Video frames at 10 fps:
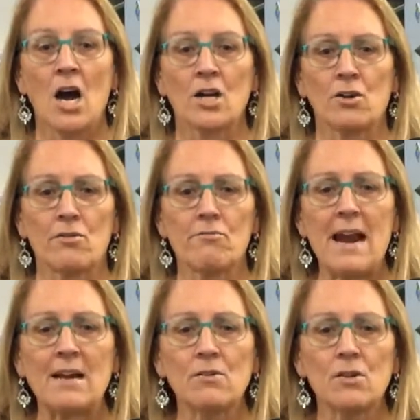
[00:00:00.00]

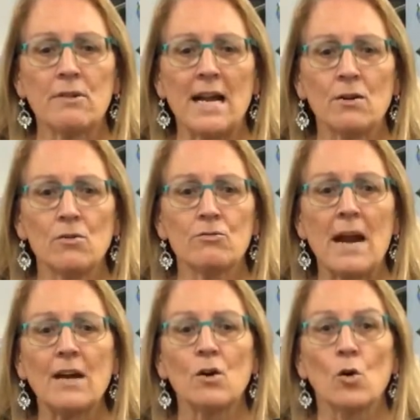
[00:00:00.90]
Crackle, crackle,
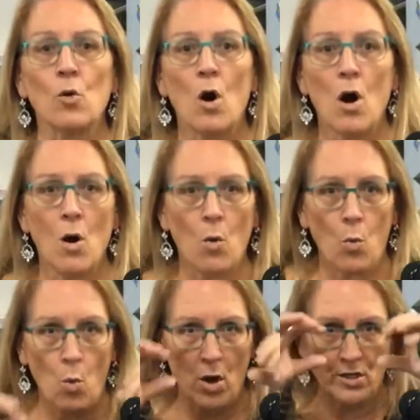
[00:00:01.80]
crackle.
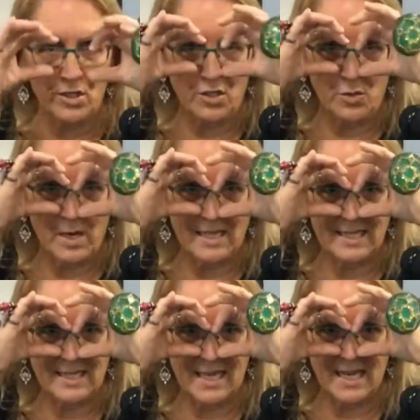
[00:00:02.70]
What do I
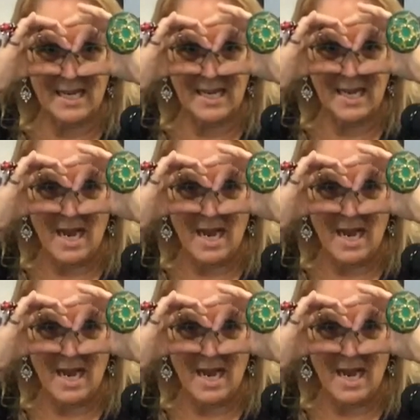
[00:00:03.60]
see?